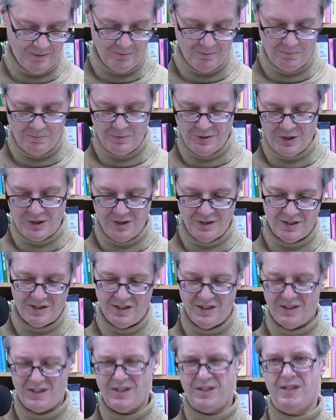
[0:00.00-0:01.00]
which in a
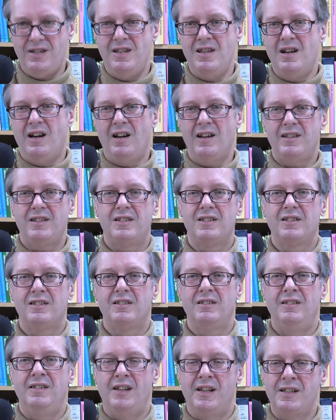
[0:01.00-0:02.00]
sense is not
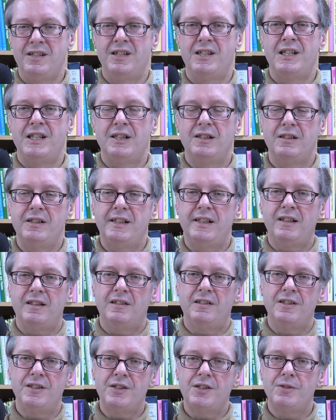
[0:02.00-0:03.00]
necessarily at
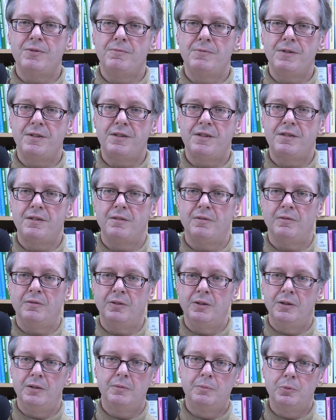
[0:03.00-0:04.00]
odds with
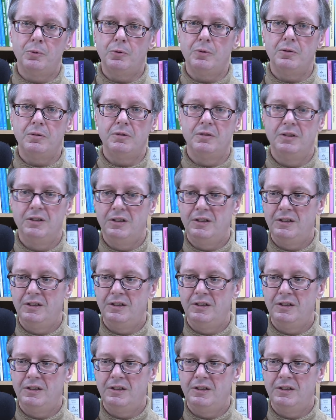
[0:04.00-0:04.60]
liberal